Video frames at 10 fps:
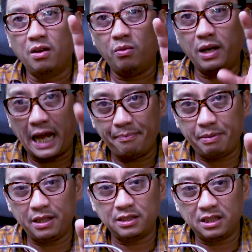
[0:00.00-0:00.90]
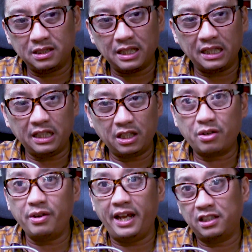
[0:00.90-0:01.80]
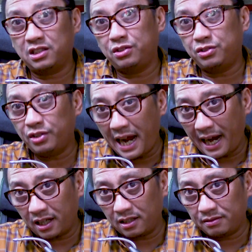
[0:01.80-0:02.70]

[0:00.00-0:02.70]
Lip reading: what happens is that it creates drag.